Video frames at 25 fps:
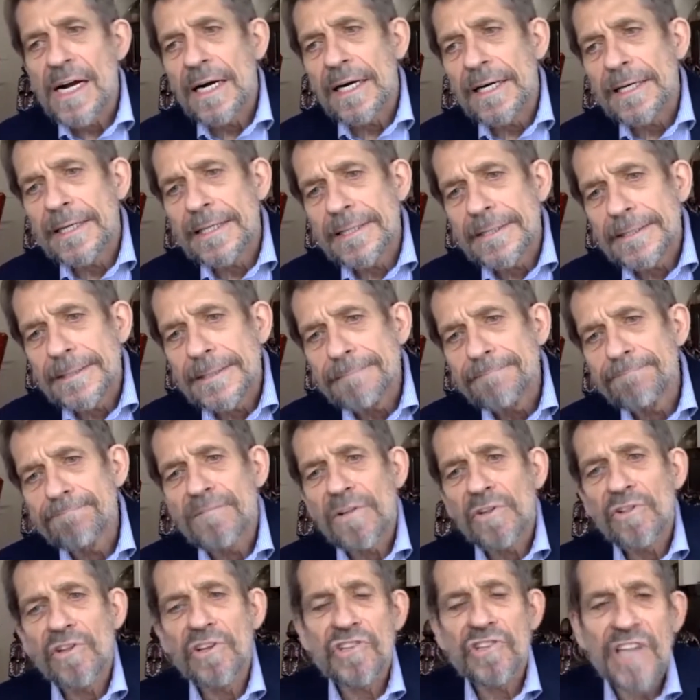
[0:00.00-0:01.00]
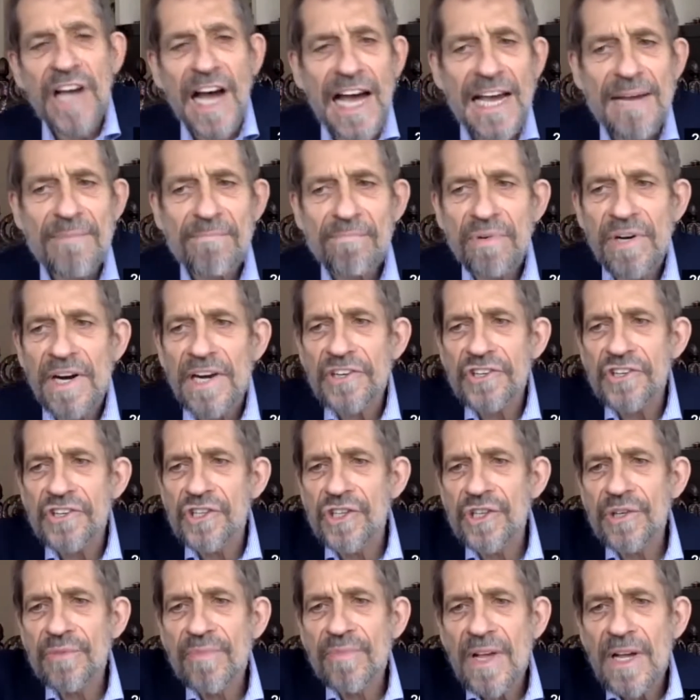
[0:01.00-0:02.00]
The time
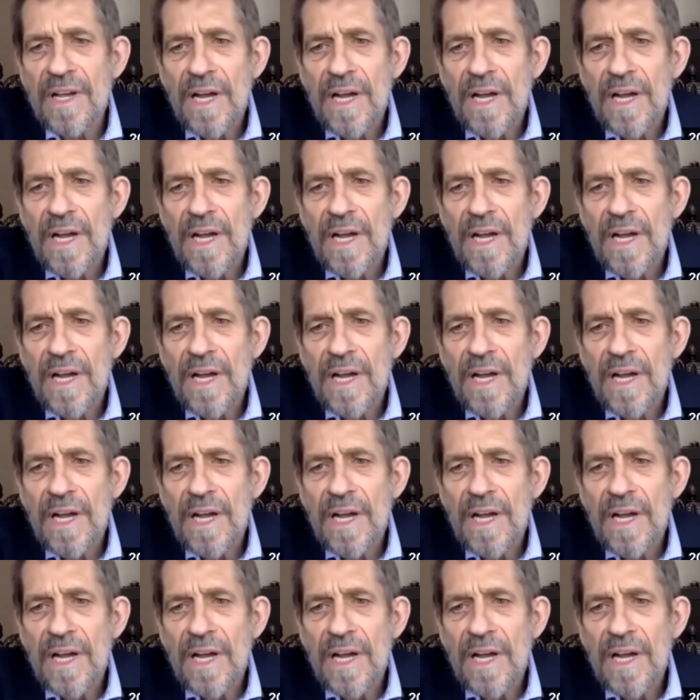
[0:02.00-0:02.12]
pressure,